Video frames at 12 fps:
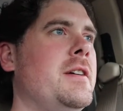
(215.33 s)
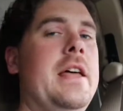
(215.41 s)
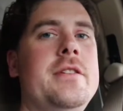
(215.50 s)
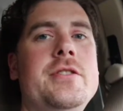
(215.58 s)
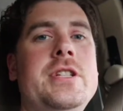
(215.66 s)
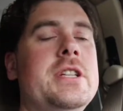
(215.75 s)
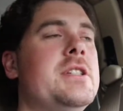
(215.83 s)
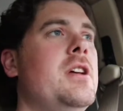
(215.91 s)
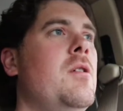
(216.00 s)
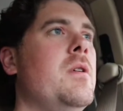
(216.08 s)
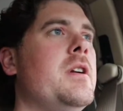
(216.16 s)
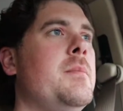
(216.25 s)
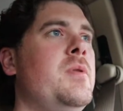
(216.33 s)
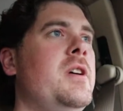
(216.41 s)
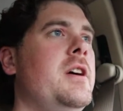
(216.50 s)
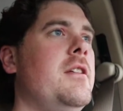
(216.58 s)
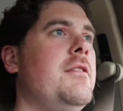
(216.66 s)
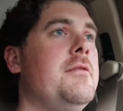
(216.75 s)
And there's just nowhere to
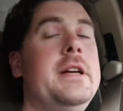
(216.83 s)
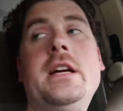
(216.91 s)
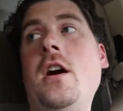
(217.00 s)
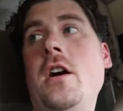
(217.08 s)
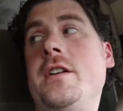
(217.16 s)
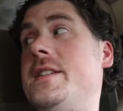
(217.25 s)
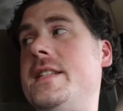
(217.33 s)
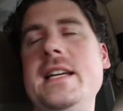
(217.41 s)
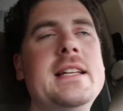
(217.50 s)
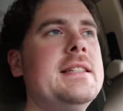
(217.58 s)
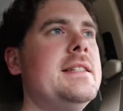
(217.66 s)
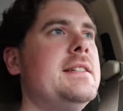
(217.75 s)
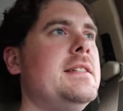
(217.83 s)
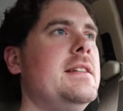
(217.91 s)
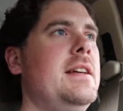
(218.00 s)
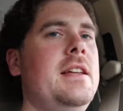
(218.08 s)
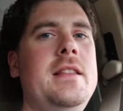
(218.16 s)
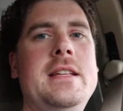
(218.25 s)
put three car seats
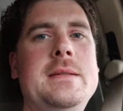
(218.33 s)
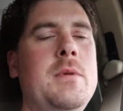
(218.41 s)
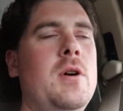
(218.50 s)
in this